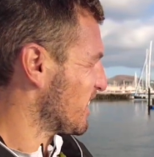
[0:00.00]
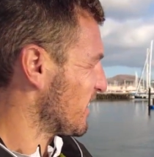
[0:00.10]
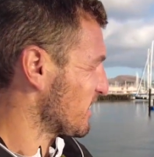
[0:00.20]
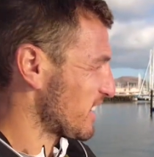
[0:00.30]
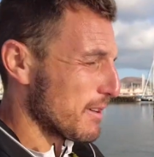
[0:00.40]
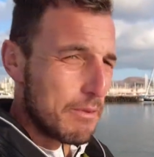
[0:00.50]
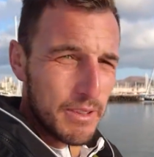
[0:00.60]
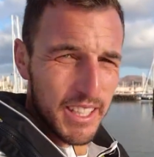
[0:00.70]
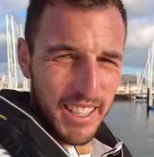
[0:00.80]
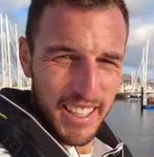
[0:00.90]
On Cape
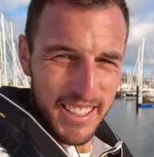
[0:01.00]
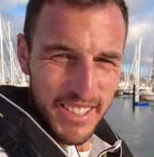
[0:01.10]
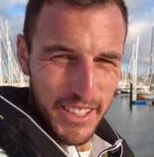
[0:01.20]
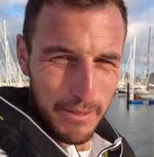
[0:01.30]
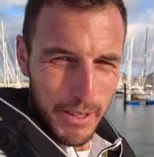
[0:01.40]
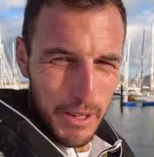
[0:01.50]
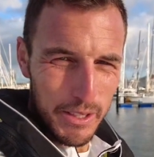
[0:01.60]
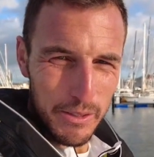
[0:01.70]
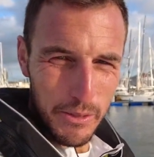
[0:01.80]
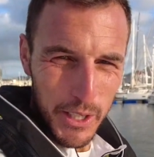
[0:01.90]
Verde, it's gonna be
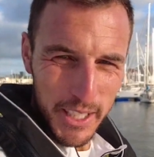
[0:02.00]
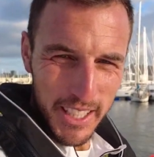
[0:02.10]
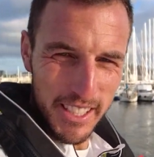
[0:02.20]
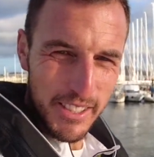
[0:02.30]
already 30,